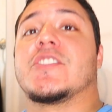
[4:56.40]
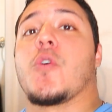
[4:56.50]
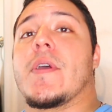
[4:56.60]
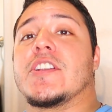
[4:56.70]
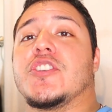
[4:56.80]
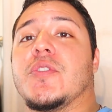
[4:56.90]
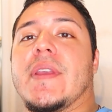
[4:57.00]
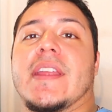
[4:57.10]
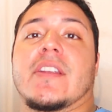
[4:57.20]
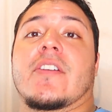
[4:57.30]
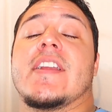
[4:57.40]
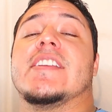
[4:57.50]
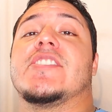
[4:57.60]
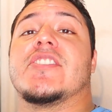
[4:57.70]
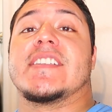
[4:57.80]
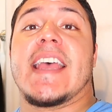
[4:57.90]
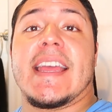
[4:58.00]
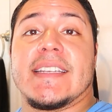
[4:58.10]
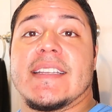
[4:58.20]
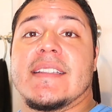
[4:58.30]
It's going to increase your
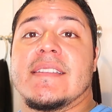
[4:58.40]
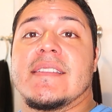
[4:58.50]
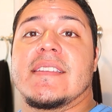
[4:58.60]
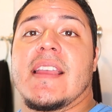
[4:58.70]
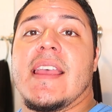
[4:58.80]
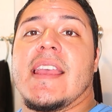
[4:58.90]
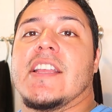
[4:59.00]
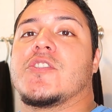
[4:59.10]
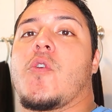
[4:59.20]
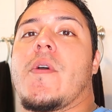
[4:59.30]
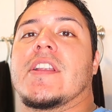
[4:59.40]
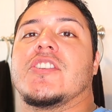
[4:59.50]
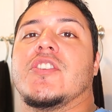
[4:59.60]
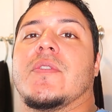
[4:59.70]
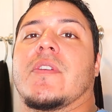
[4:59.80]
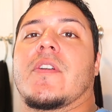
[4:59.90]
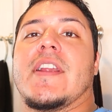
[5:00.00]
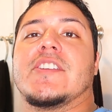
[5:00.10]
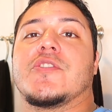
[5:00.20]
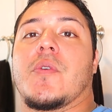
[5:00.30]
tendons, it's going to
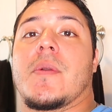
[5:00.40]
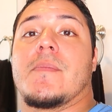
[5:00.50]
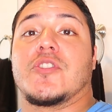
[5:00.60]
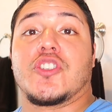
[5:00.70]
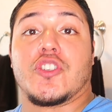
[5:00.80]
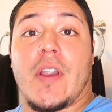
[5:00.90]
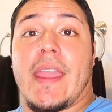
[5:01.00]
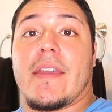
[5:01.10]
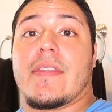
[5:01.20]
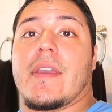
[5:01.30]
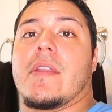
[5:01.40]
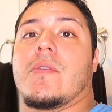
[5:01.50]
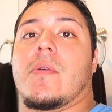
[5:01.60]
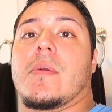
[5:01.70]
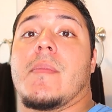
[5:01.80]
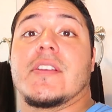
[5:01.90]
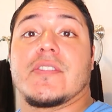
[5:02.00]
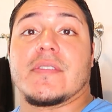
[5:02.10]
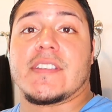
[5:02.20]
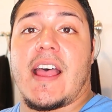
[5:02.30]
increase your strength and your
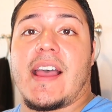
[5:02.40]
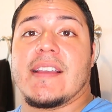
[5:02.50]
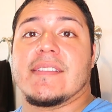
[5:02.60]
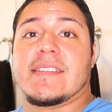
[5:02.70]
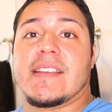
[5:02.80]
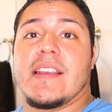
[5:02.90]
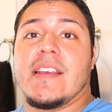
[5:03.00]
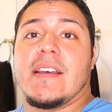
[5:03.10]
muscle size.